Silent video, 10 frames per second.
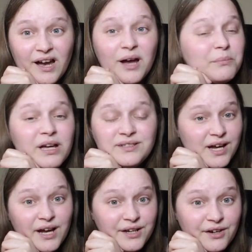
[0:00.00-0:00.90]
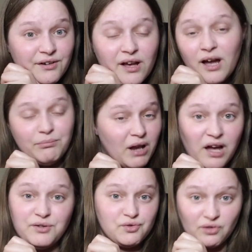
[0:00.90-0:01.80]
I'm not tired. I'm
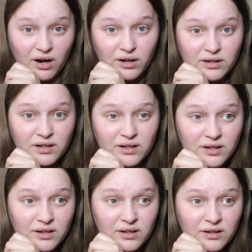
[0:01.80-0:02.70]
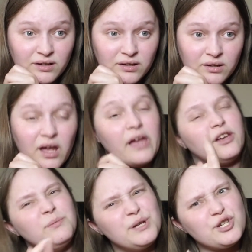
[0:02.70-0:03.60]
not drunk. I
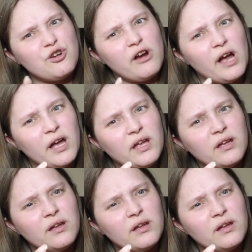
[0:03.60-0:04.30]
could be sugar high.